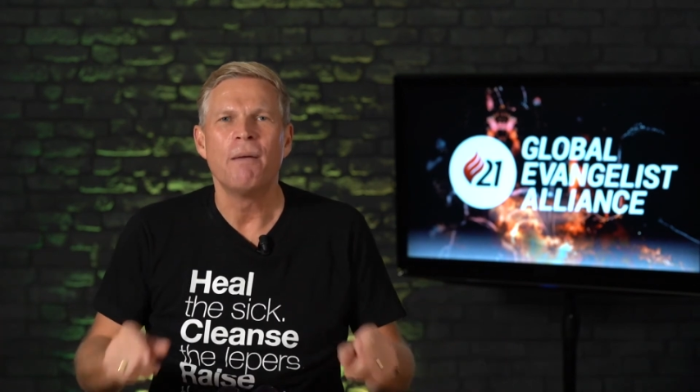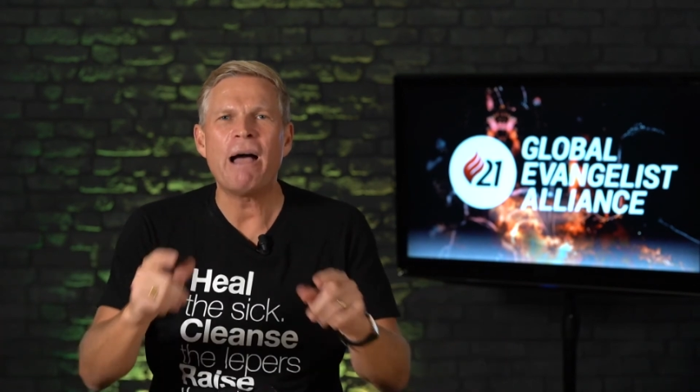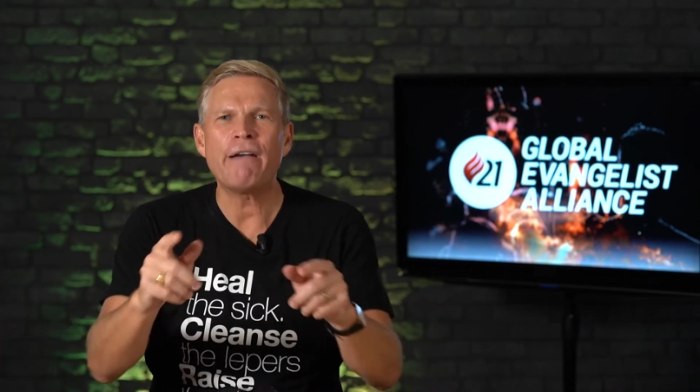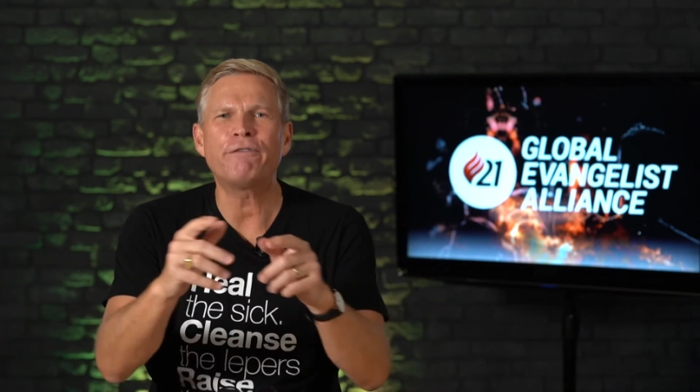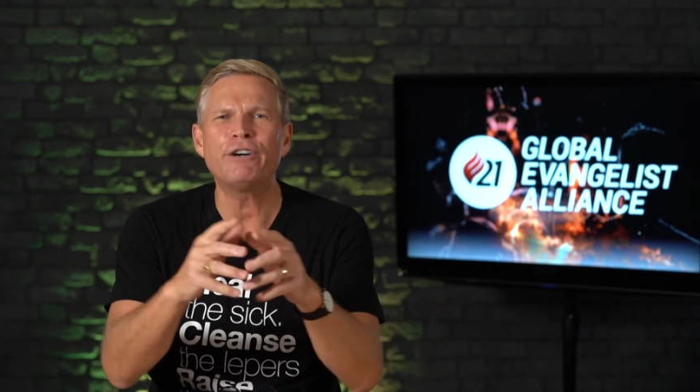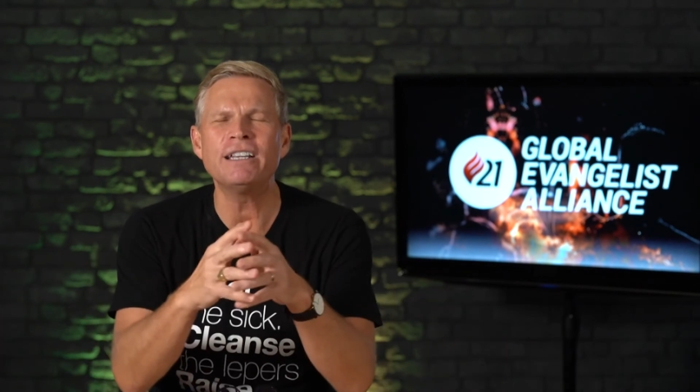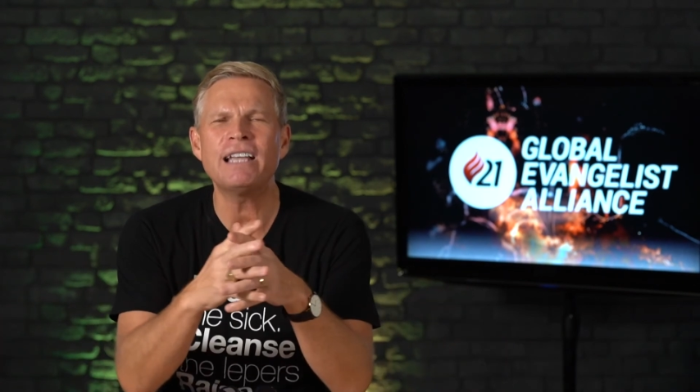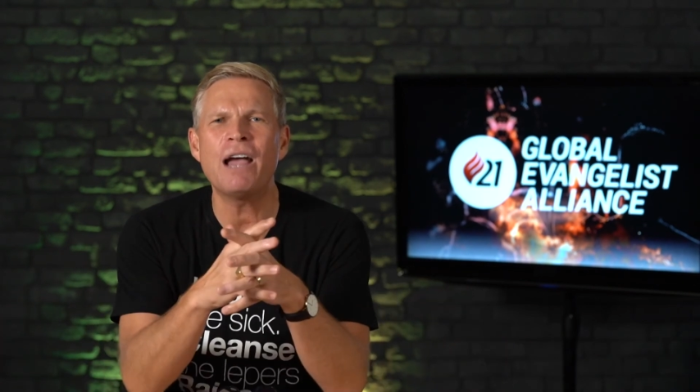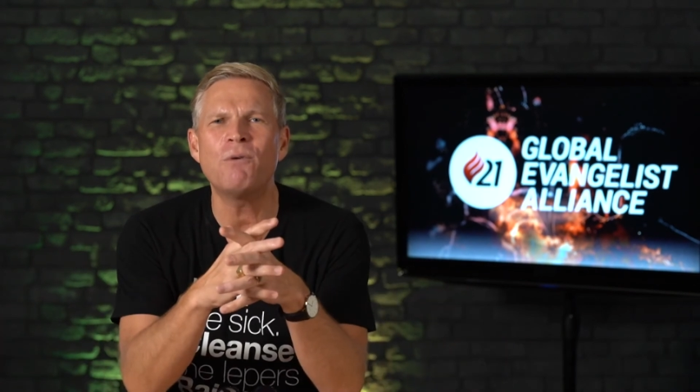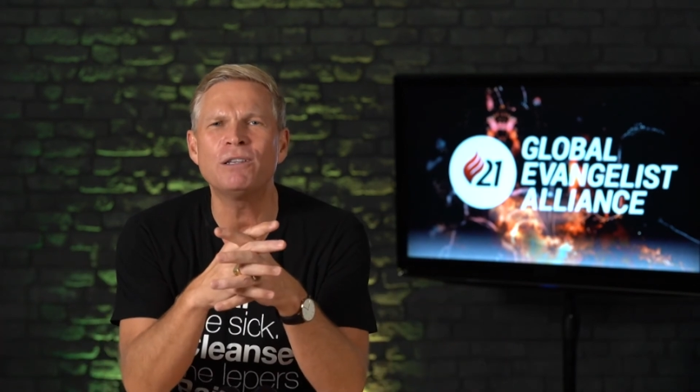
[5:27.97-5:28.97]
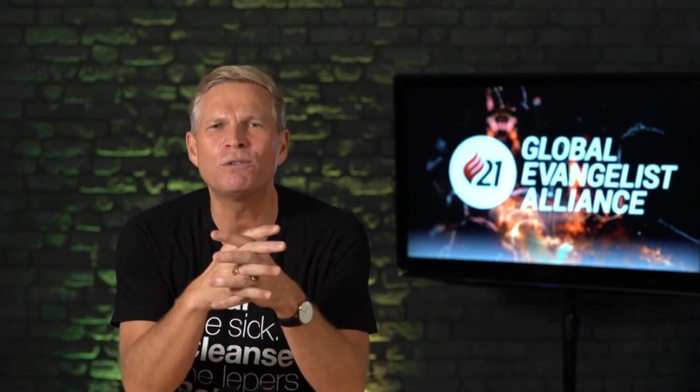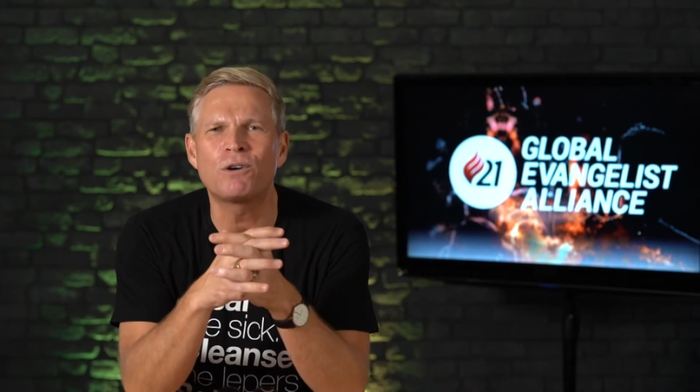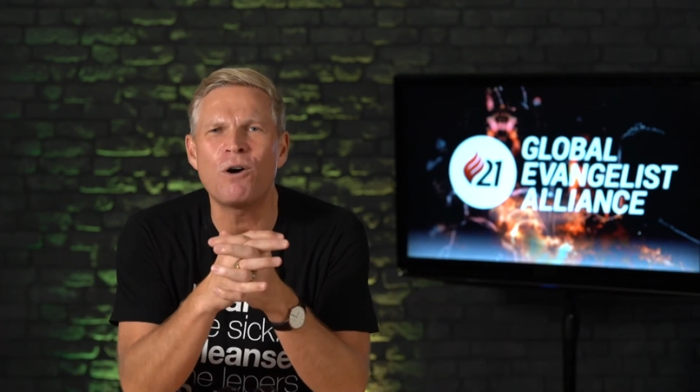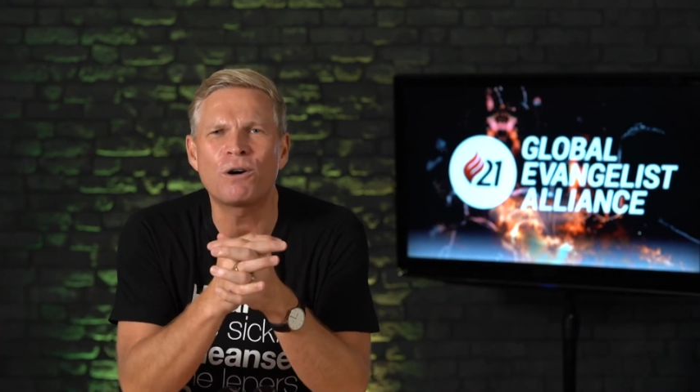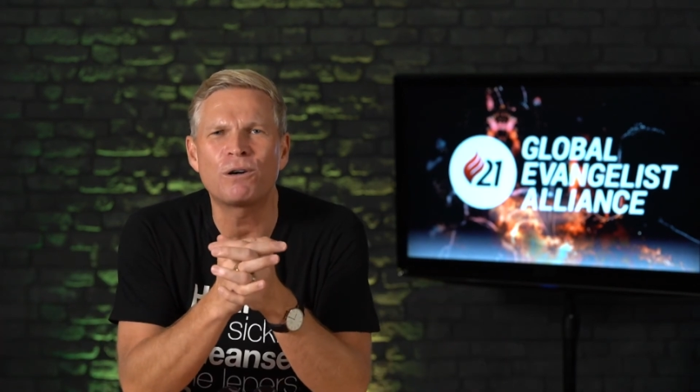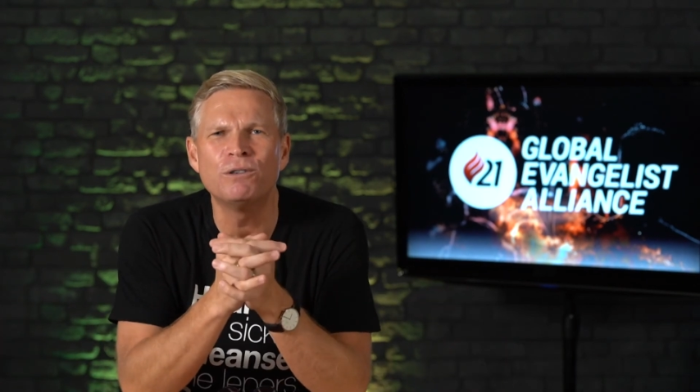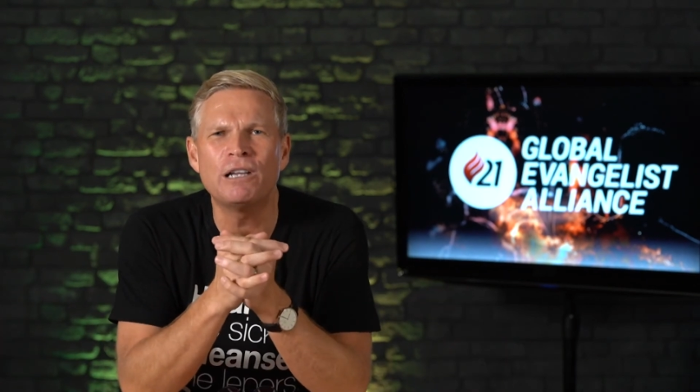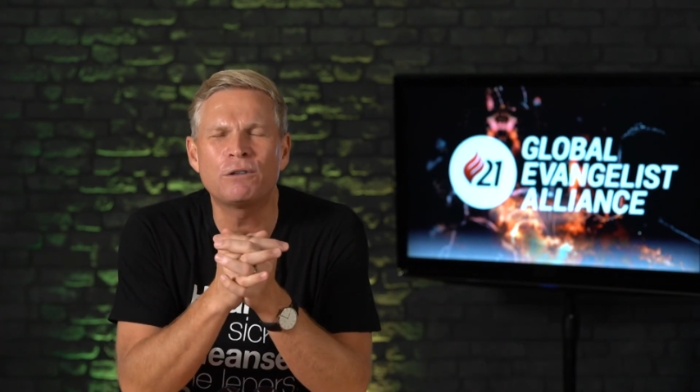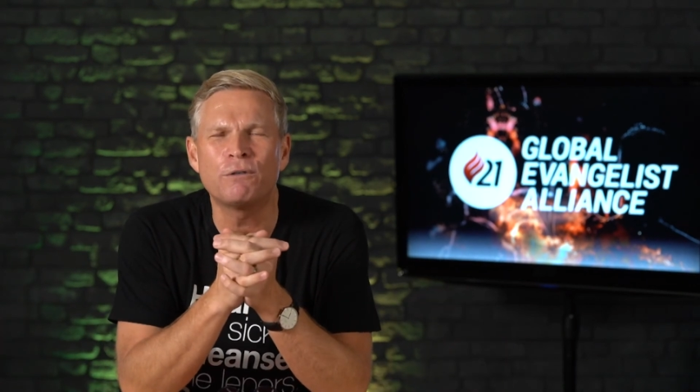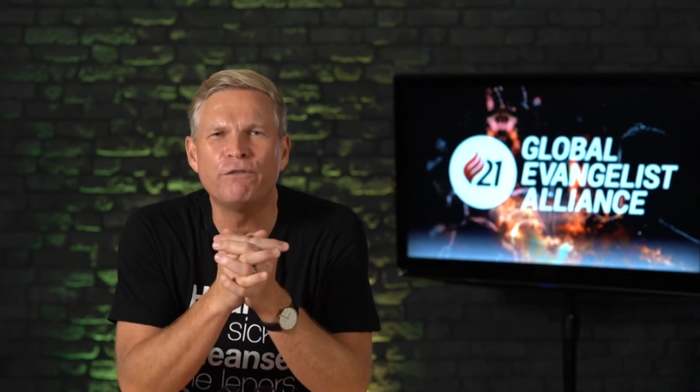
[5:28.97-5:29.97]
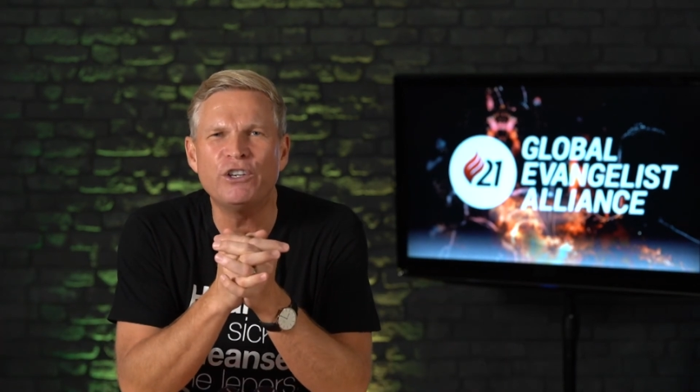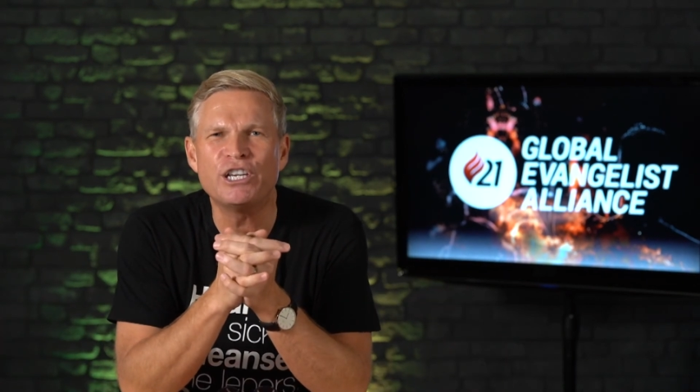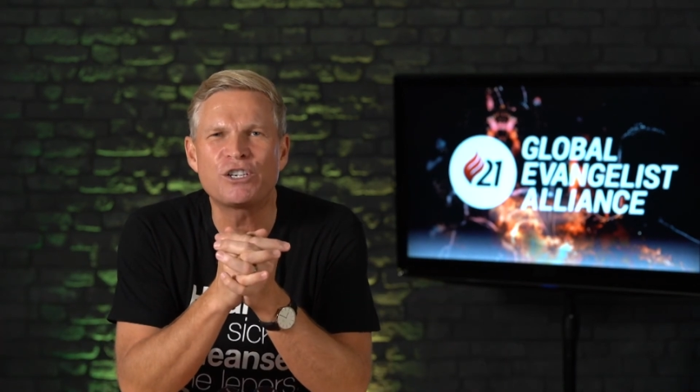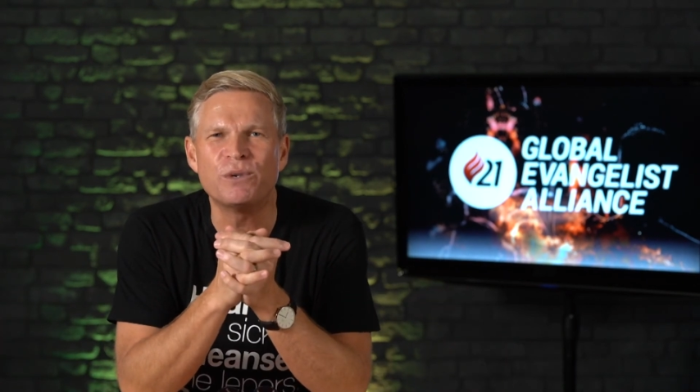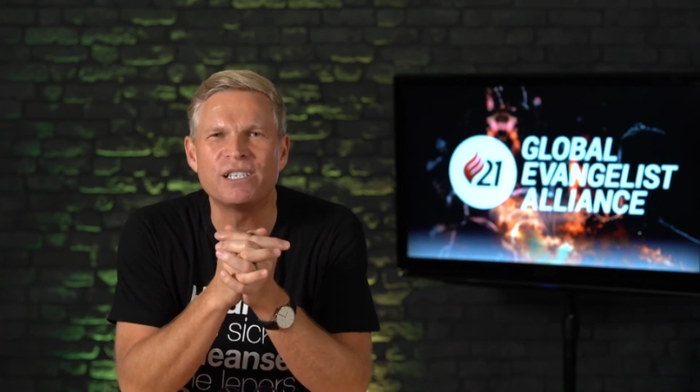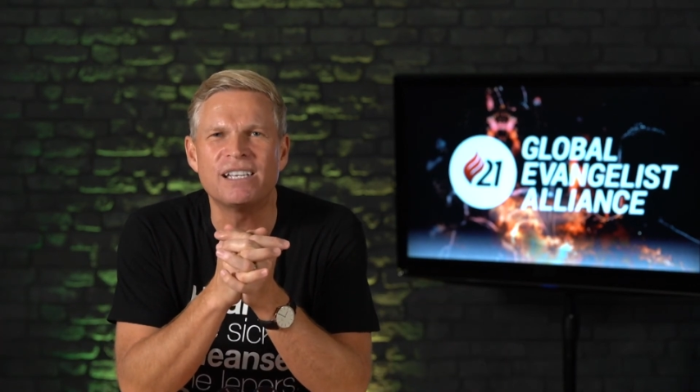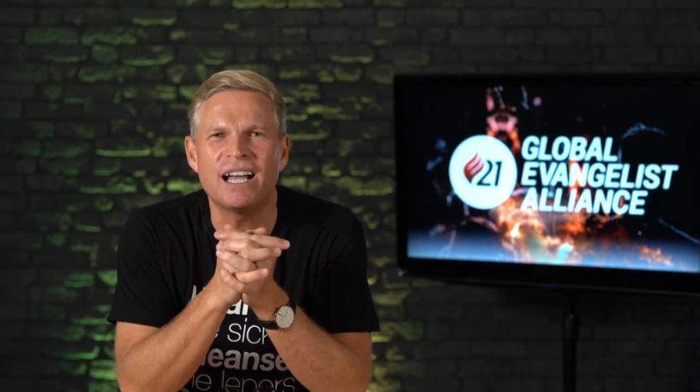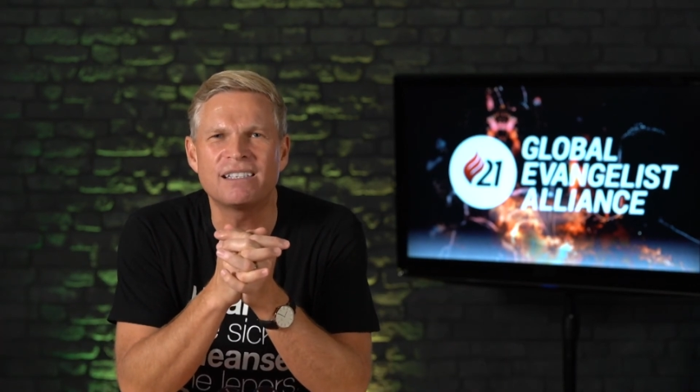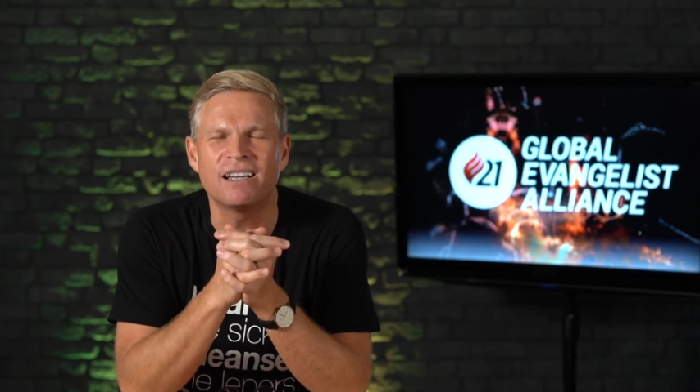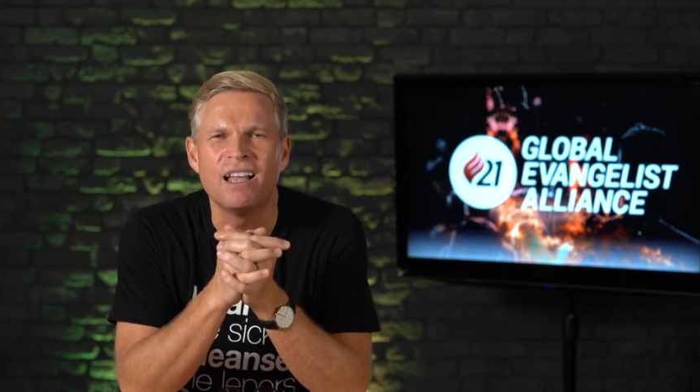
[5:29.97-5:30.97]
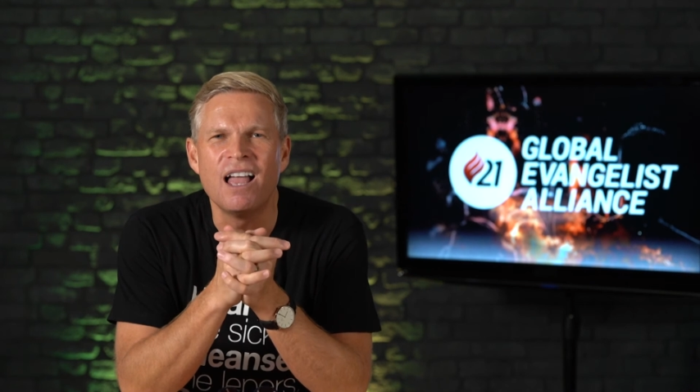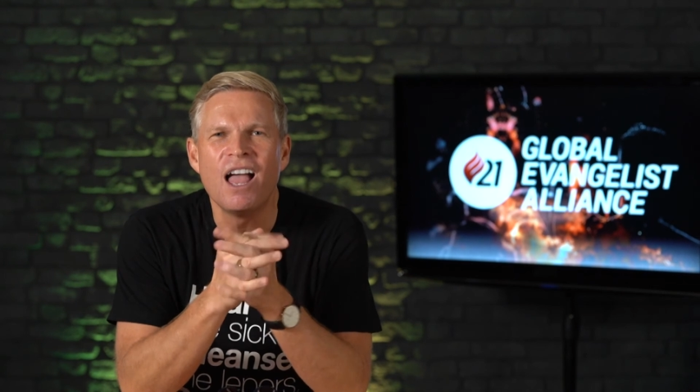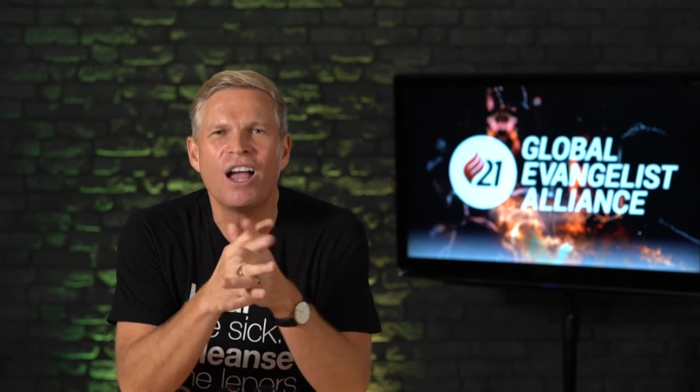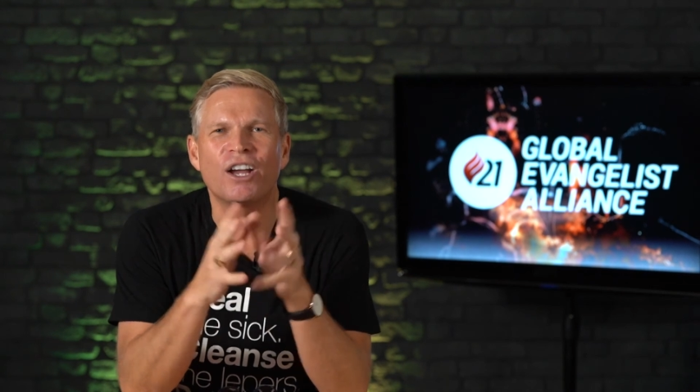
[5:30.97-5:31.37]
My friend, I want to conclude and to finish with that.